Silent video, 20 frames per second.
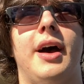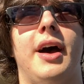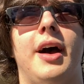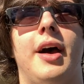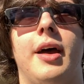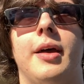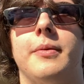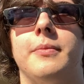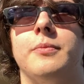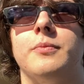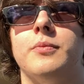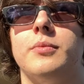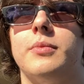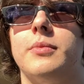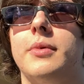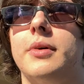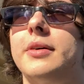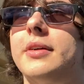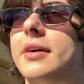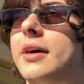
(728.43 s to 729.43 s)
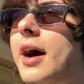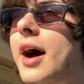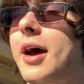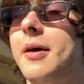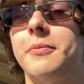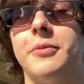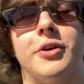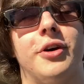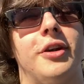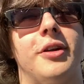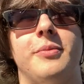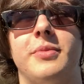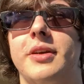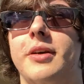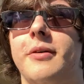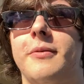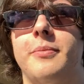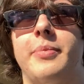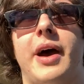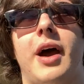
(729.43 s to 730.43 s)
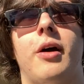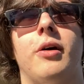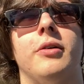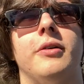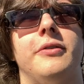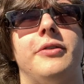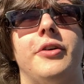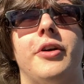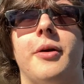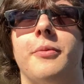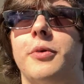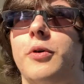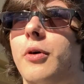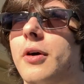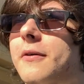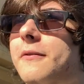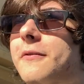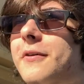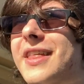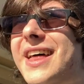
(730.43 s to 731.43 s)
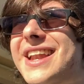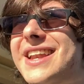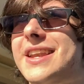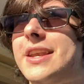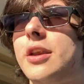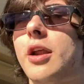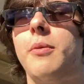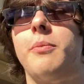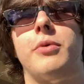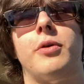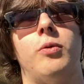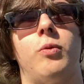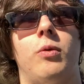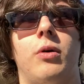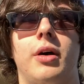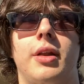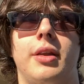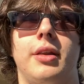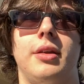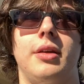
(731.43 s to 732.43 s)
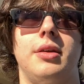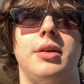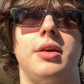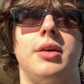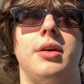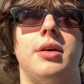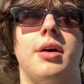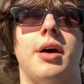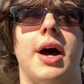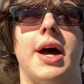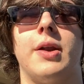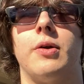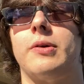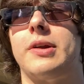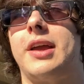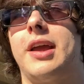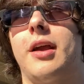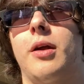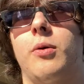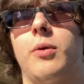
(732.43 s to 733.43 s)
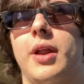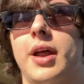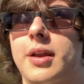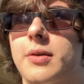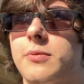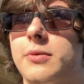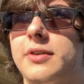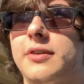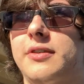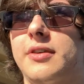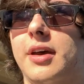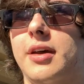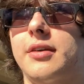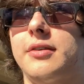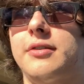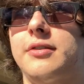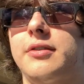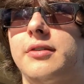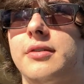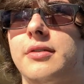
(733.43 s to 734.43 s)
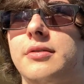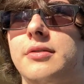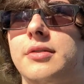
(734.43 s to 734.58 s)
I'm going to be a powerlifter. I'm going for that number one. I don't care what anyone says.